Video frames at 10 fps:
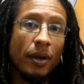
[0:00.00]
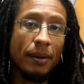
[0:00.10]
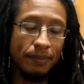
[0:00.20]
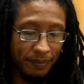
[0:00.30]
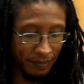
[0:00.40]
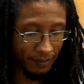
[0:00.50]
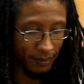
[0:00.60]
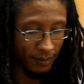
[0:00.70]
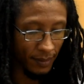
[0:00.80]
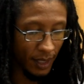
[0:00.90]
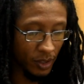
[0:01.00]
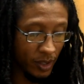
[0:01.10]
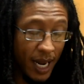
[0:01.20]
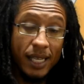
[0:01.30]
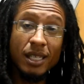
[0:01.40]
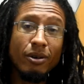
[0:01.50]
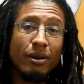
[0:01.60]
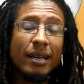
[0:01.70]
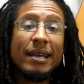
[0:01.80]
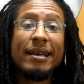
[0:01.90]
Okay, so that is
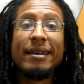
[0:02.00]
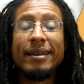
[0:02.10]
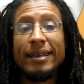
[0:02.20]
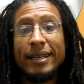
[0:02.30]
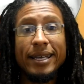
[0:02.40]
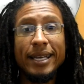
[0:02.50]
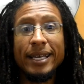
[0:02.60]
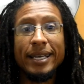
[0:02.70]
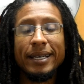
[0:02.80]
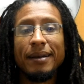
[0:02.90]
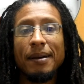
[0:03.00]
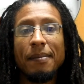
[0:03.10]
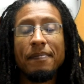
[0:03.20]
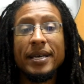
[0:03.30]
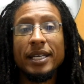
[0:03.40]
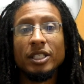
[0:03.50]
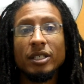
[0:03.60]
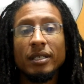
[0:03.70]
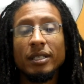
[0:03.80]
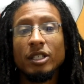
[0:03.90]
our A
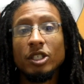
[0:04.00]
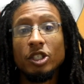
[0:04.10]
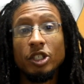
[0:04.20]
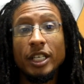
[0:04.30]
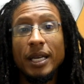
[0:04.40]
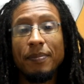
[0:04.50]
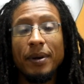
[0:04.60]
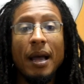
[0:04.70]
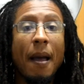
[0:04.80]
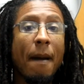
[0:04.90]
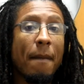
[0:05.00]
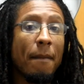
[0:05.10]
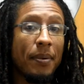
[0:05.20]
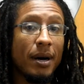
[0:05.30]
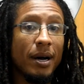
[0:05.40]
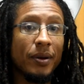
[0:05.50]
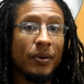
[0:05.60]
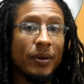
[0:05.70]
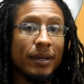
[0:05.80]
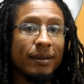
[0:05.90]
major shape bar
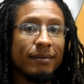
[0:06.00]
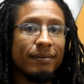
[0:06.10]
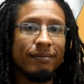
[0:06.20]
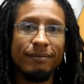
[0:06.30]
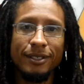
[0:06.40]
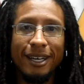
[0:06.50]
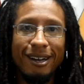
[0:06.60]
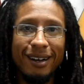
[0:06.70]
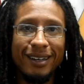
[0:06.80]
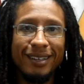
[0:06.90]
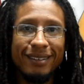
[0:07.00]
chord. Good luck.